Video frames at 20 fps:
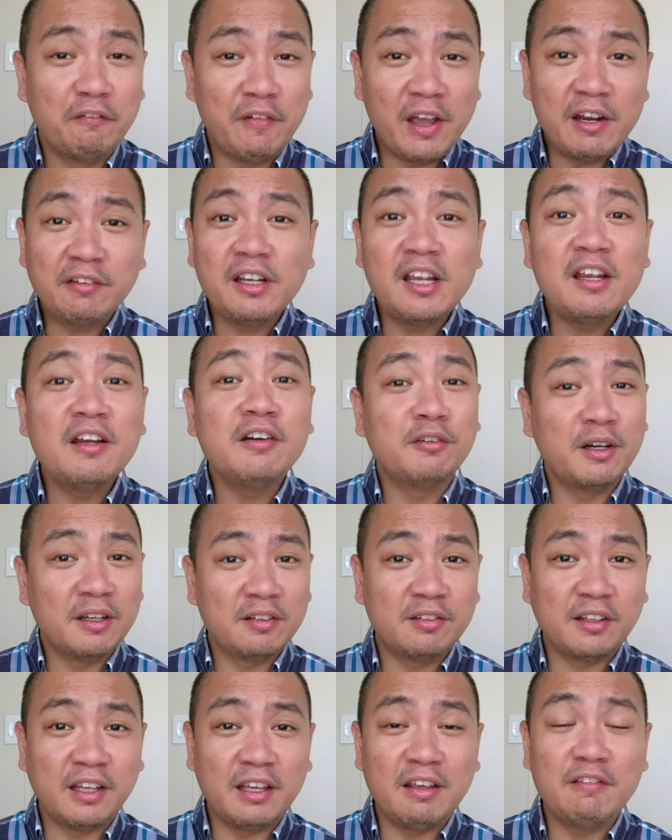very
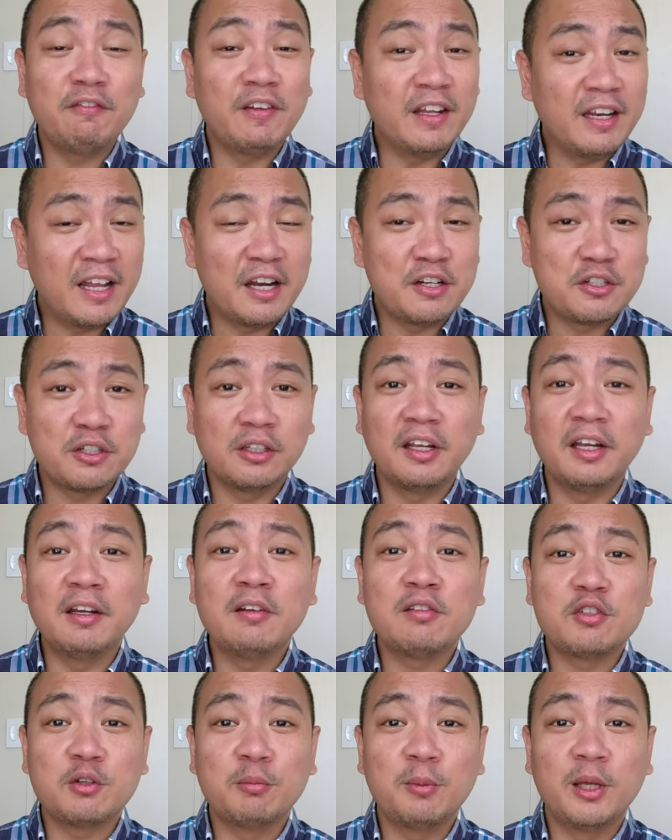risky financial
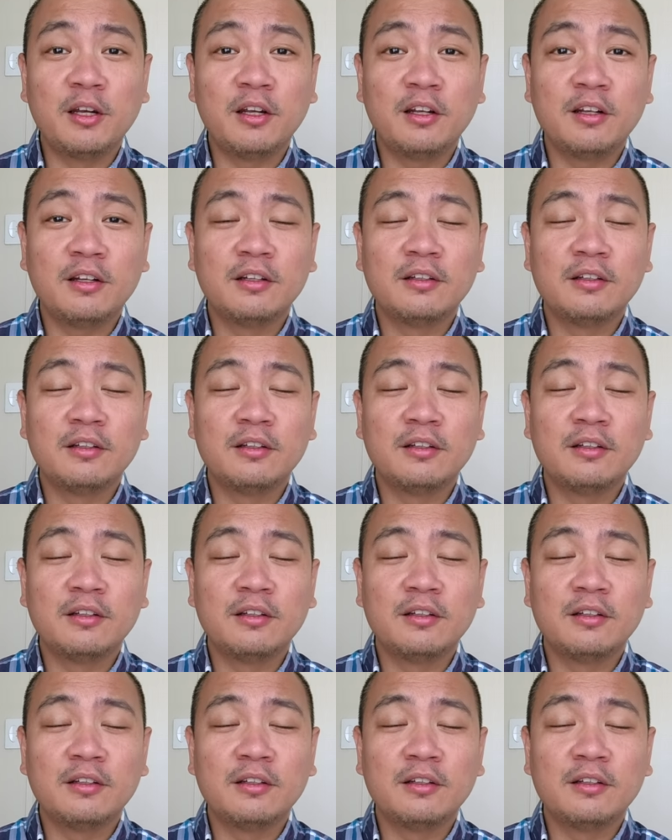instrument